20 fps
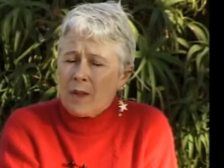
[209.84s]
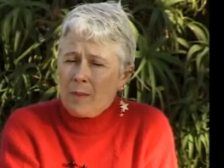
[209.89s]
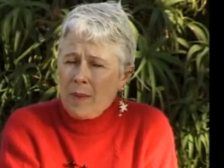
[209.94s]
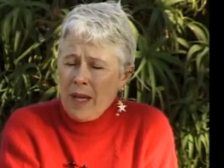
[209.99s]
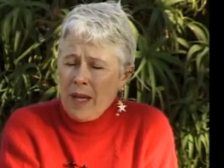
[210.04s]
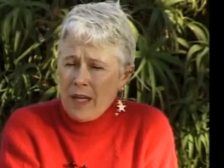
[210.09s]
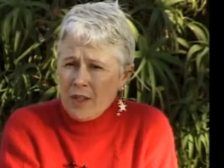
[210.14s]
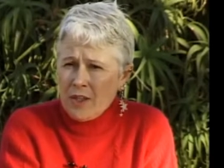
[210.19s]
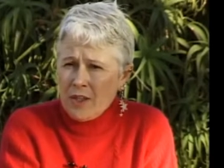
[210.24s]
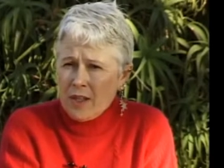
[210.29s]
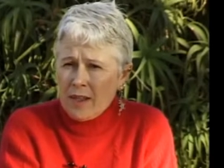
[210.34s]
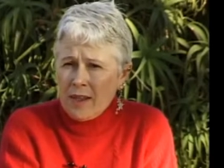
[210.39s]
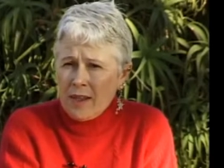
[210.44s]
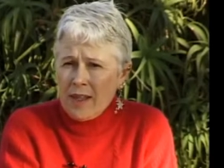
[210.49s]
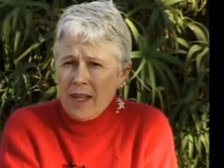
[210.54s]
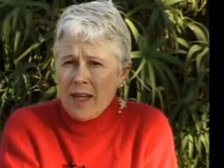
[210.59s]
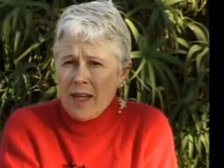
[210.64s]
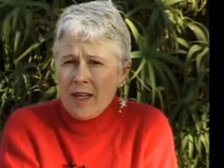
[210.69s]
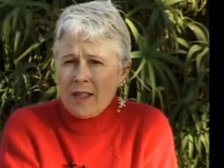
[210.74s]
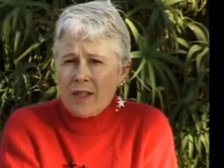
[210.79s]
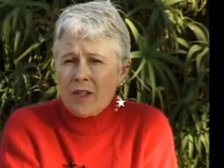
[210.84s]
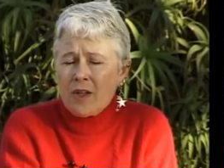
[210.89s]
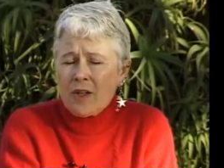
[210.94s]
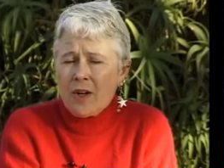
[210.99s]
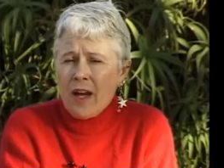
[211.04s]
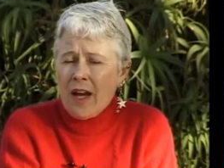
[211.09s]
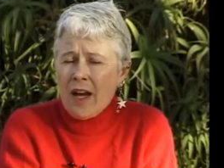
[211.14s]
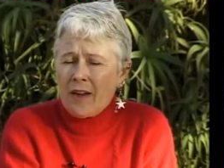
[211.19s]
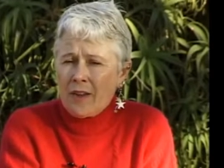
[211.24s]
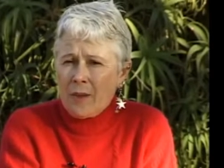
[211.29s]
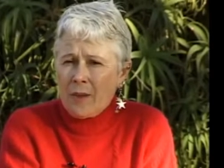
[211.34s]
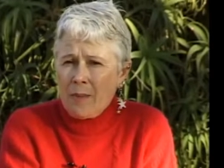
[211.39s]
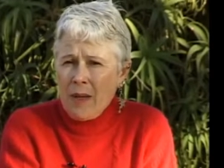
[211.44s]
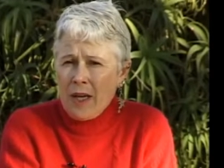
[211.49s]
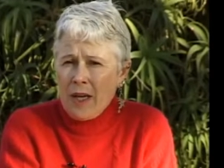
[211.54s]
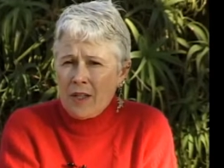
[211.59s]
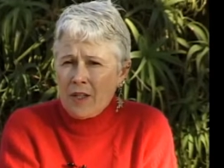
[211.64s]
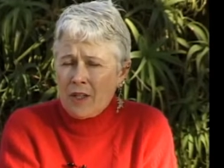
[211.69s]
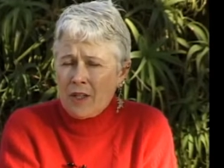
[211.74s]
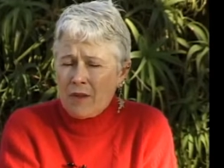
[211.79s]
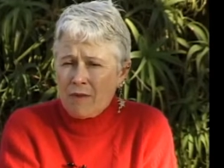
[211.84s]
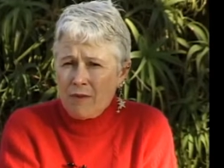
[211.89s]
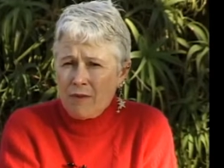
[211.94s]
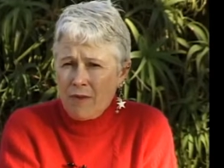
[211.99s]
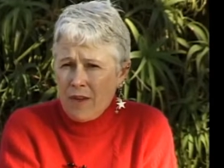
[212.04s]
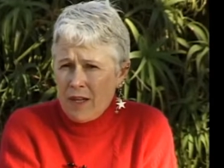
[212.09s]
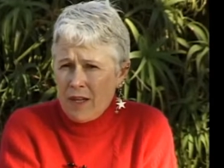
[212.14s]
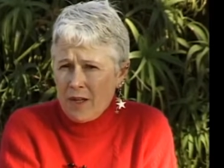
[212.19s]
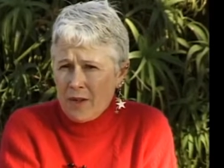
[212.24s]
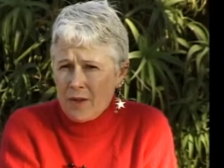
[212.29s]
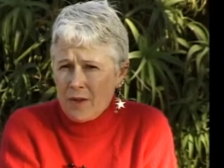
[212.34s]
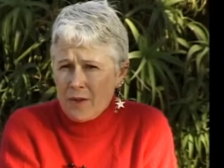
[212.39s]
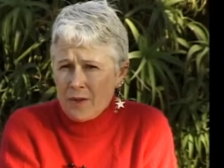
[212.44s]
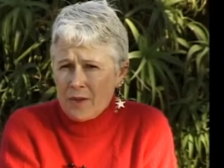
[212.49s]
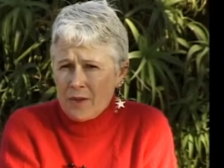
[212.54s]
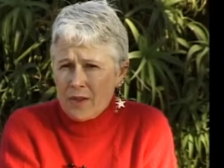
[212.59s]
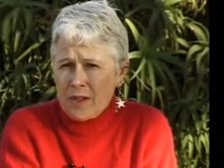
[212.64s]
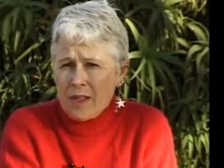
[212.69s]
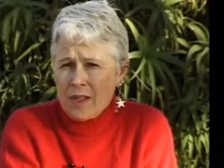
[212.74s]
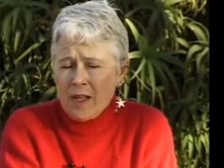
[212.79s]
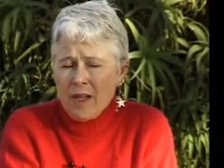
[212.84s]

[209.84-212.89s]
patient thinks or how the patient feels.